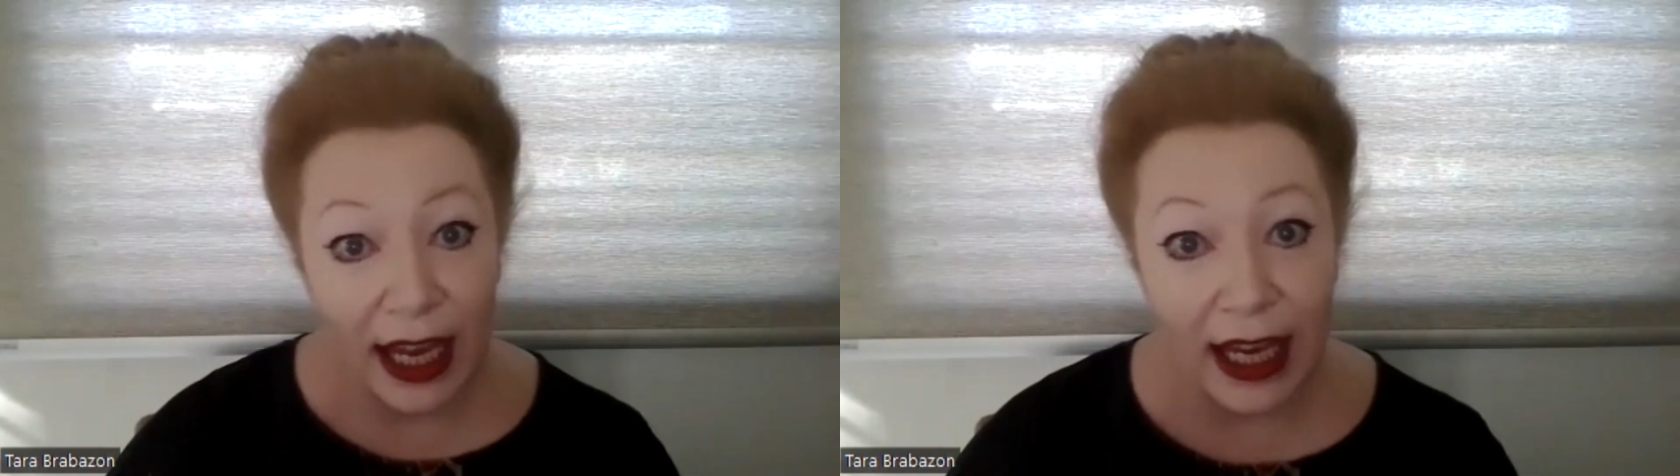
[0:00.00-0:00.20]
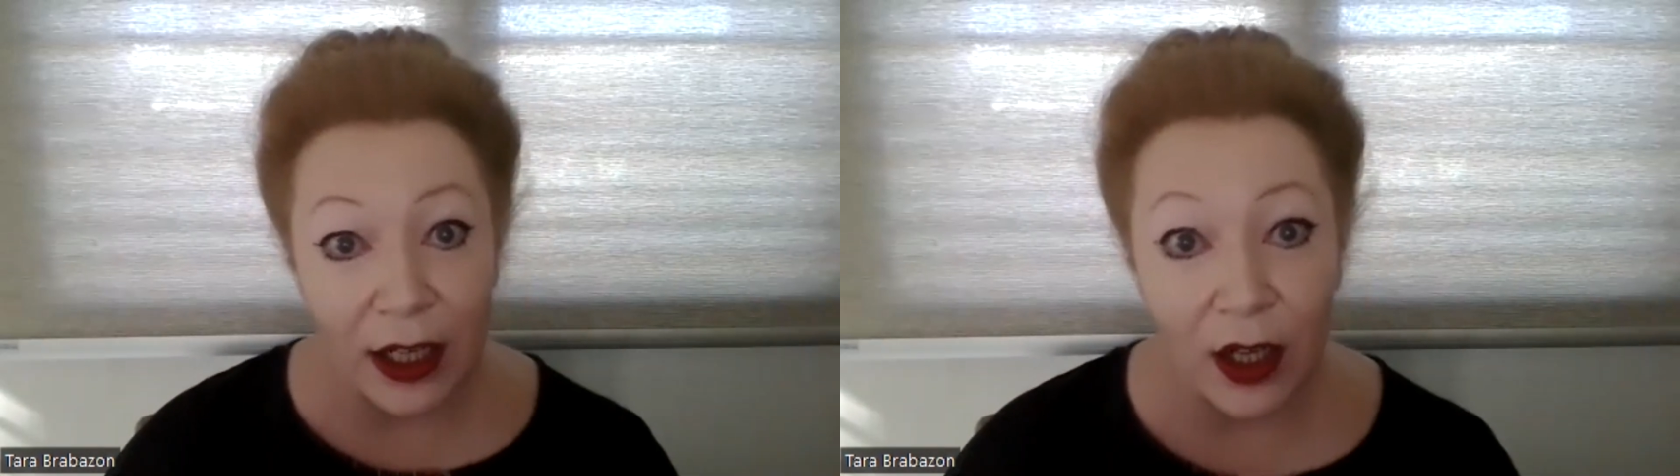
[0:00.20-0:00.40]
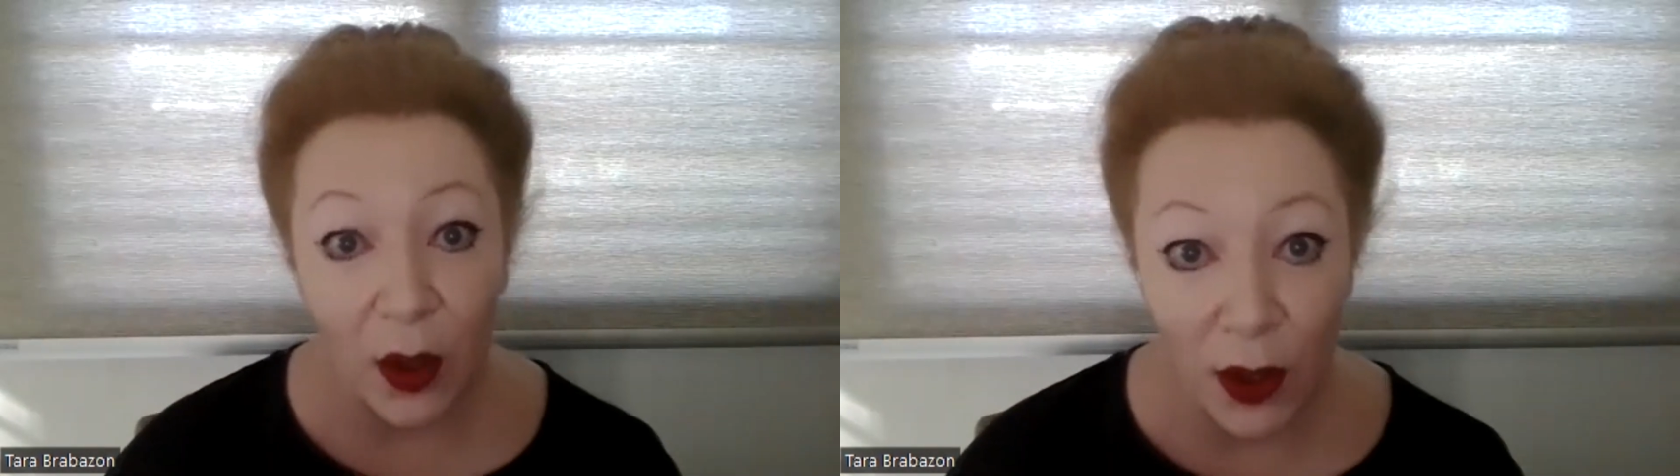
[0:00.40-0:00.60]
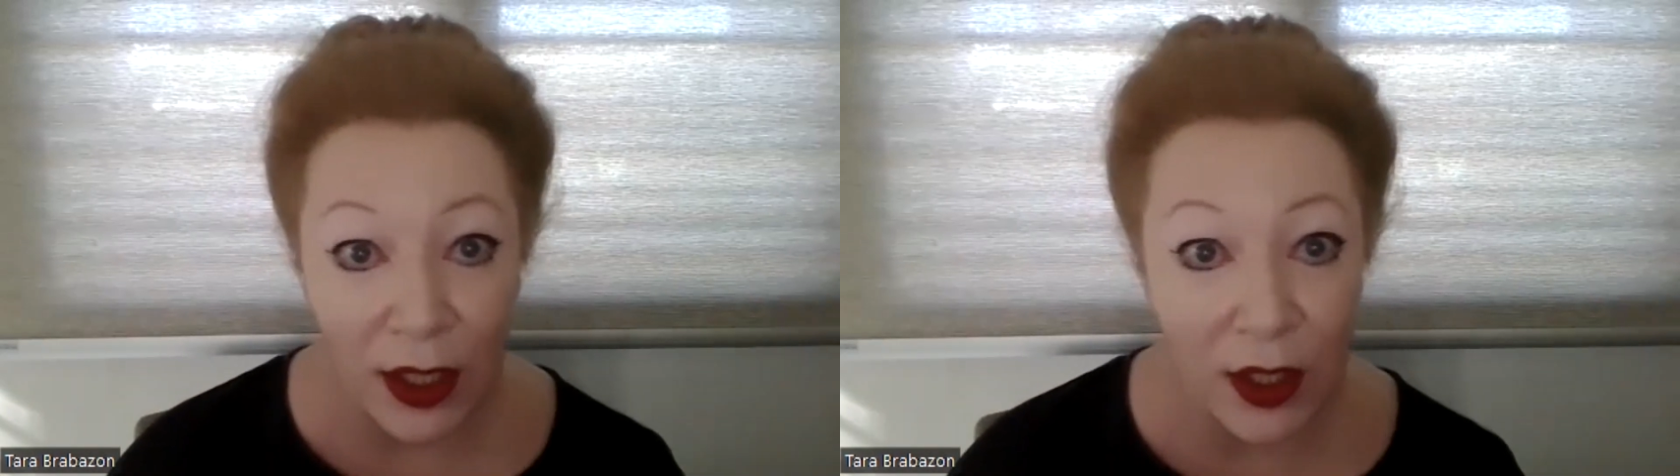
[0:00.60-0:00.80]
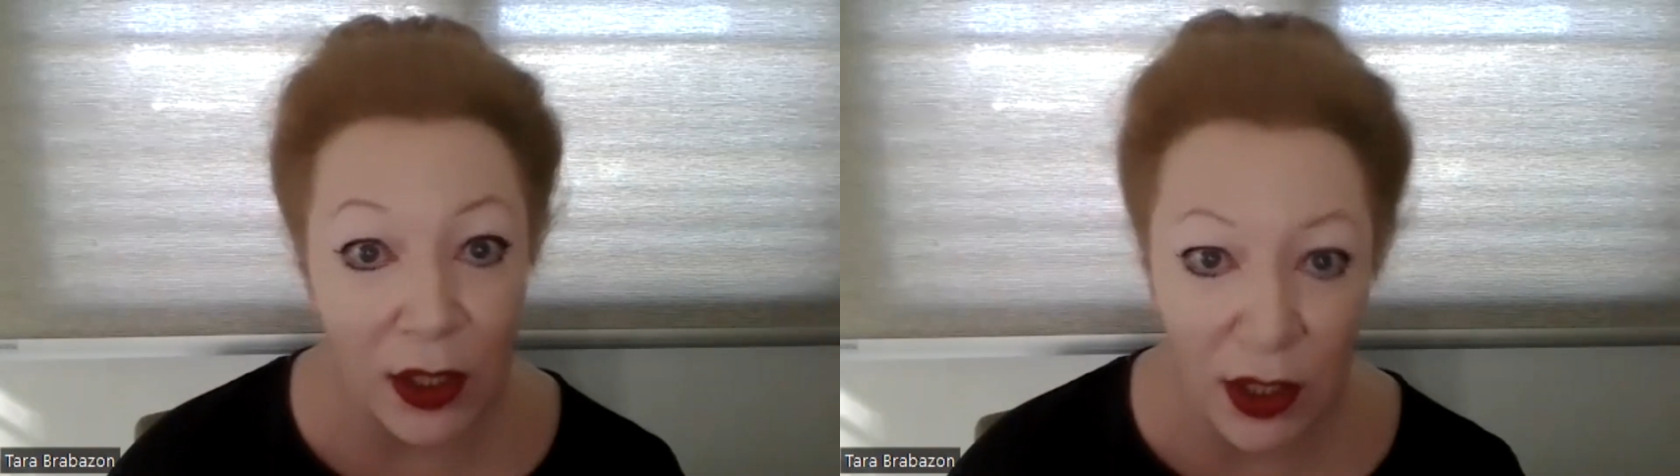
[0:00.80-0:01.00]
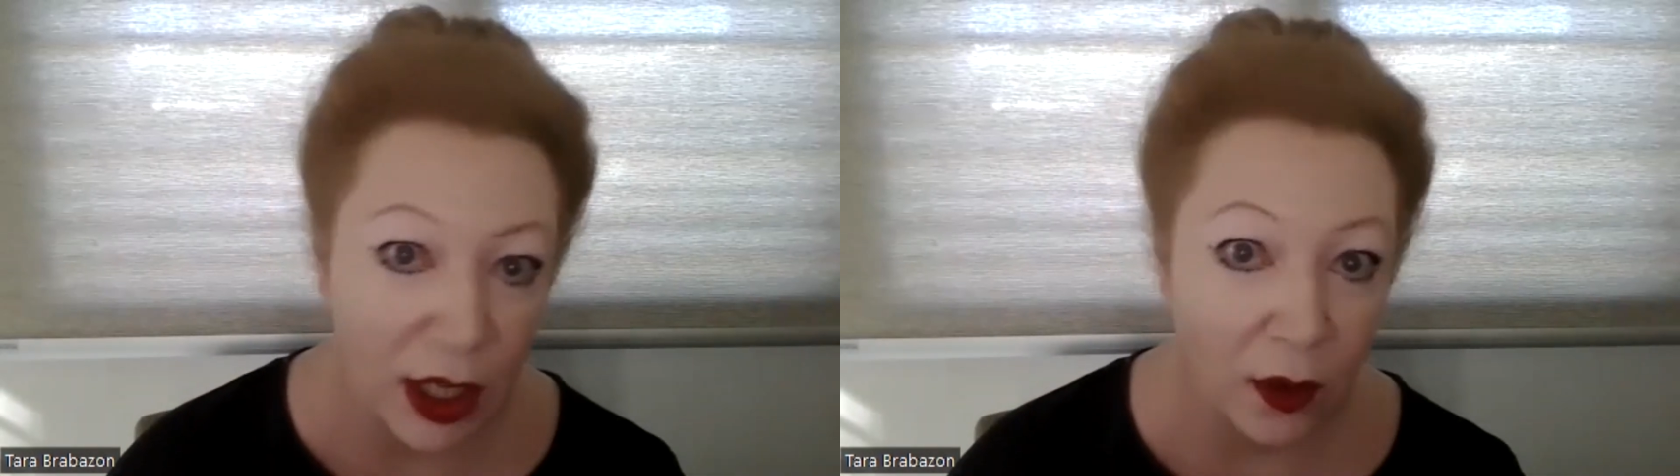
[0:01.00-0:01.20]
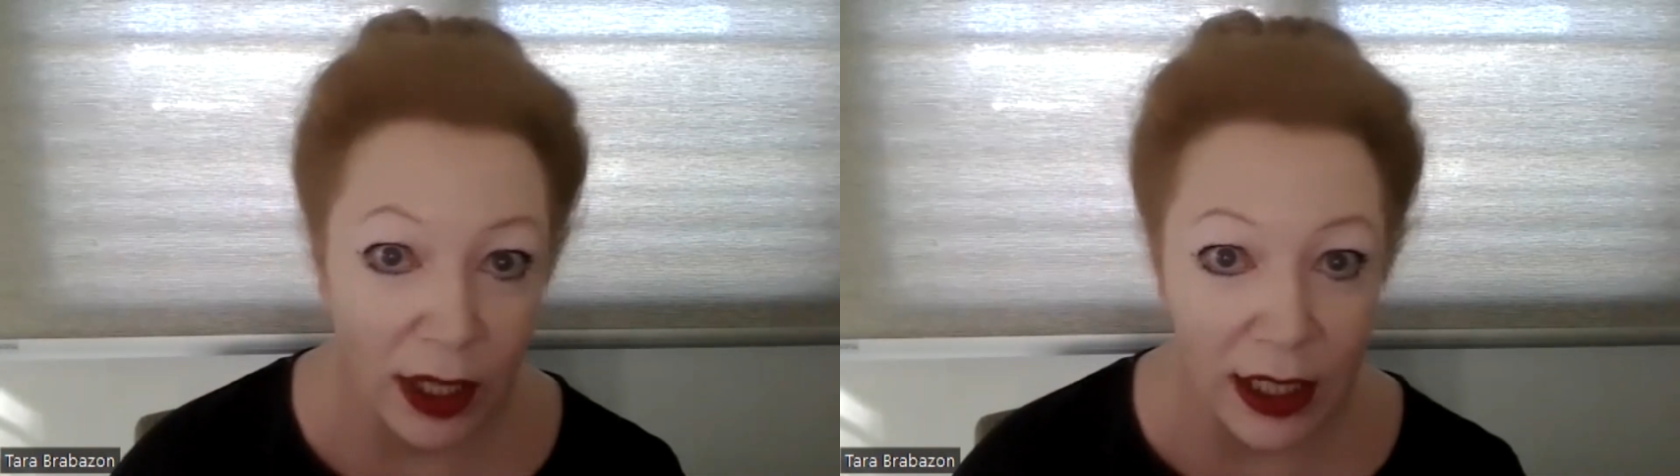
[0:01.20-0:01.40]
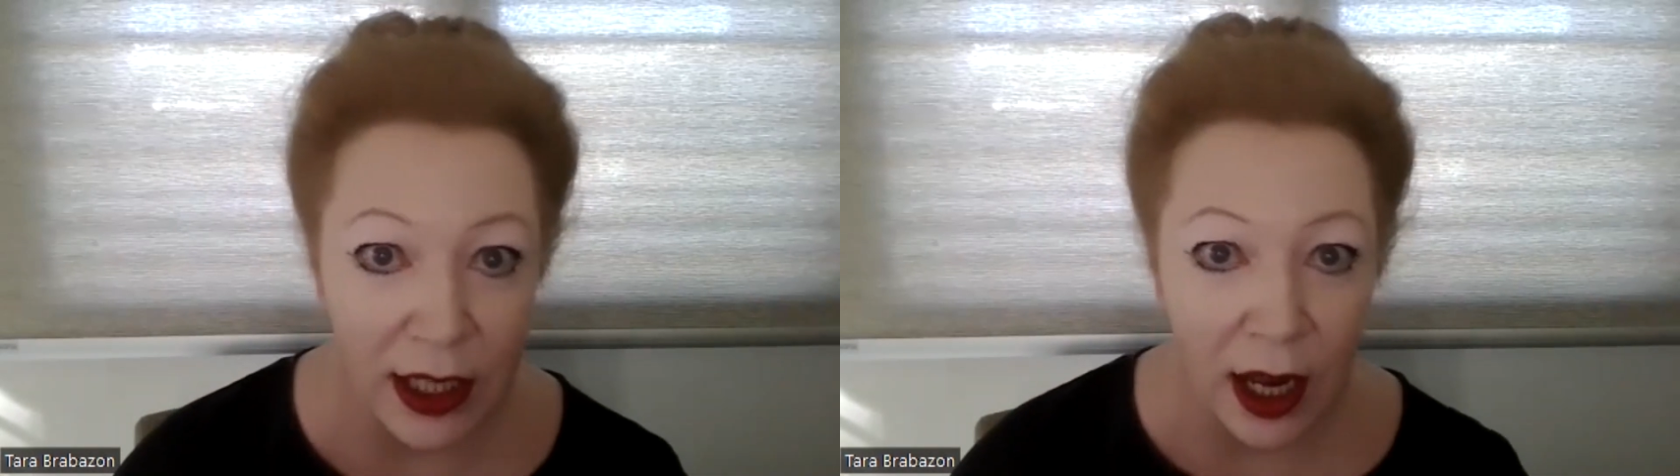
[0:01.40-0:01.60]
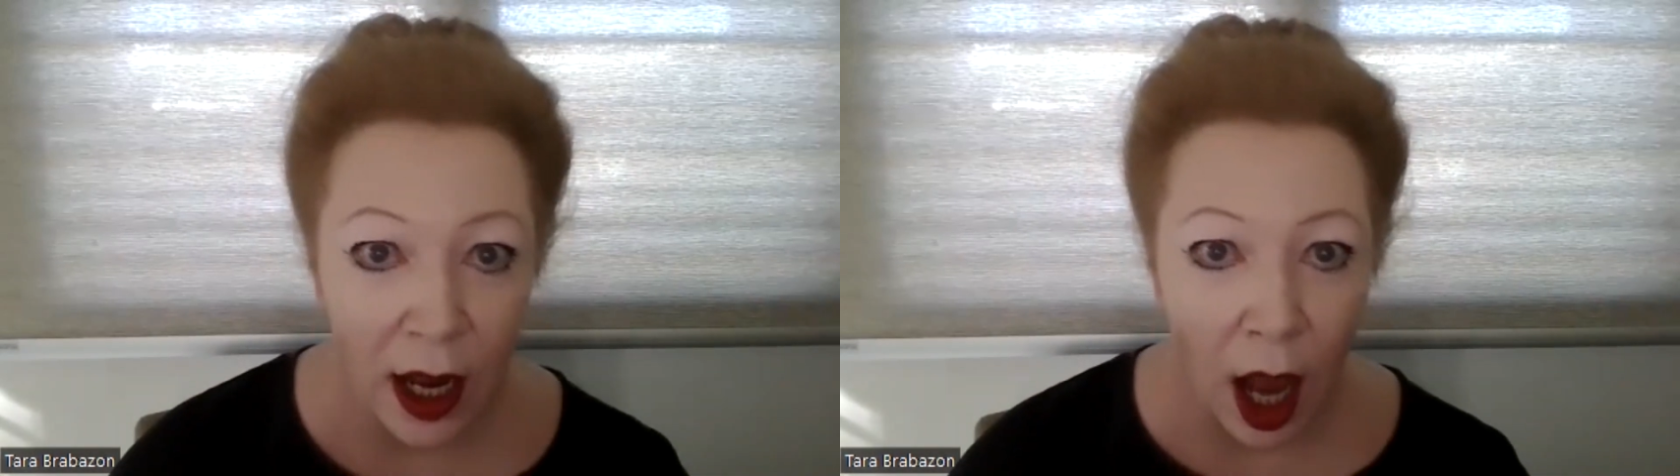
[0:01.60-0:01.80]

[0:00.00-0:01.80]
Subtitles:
in this series.